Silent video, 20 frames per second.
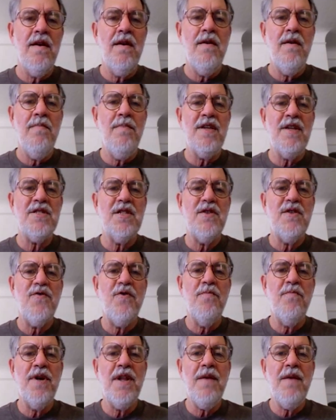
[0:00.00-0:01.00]
Message from
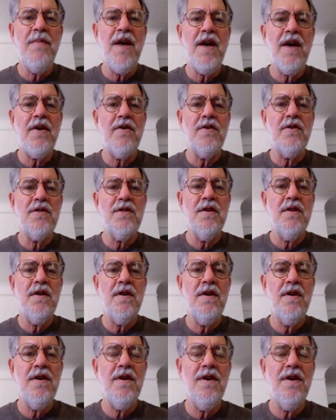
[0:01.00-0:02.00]
Money Matters.
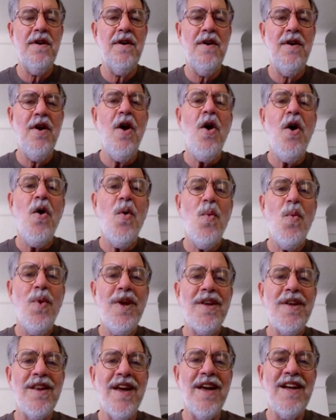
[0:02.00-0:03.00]

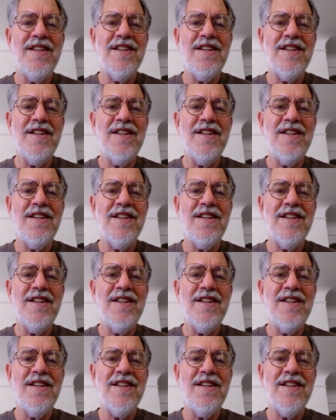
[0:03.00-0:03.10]
We'd like